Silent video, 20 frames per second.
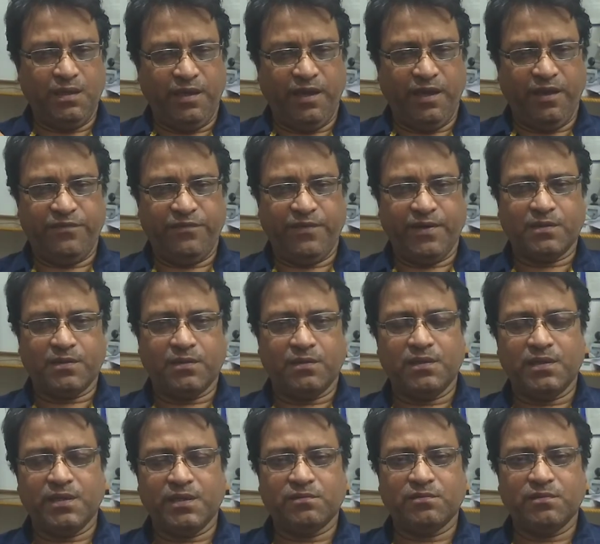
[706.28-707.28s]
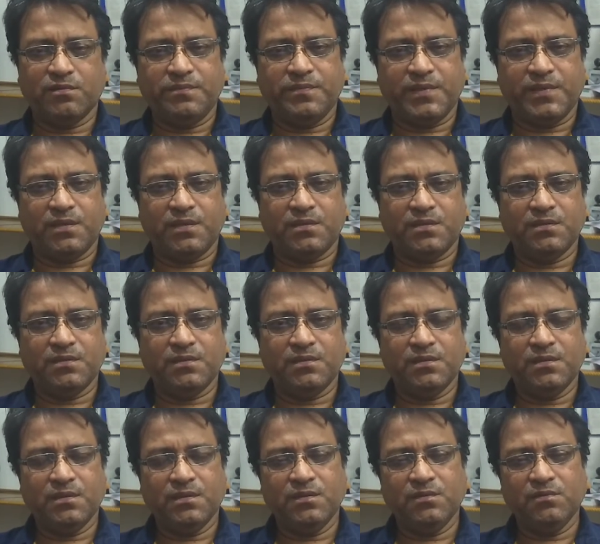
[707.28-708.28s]
and effect on recruitment
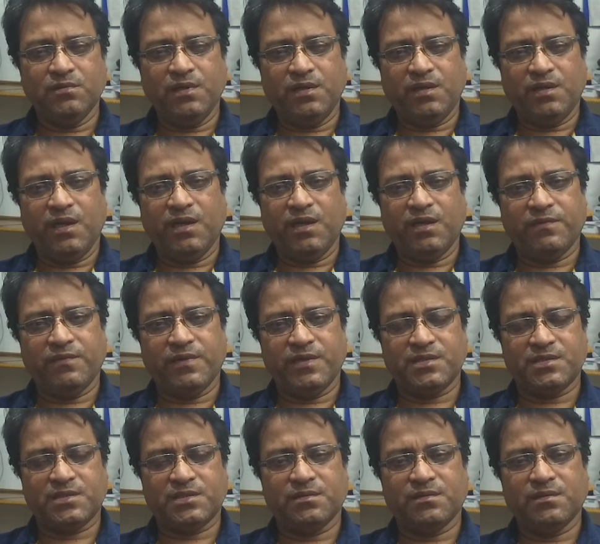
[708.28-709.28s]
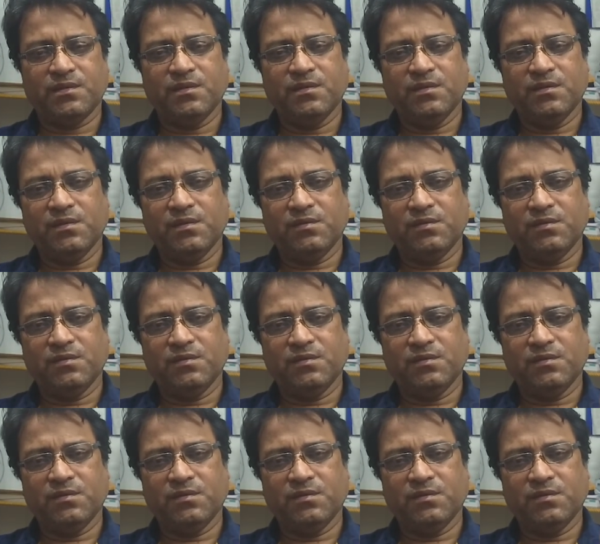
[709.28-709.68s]
will take place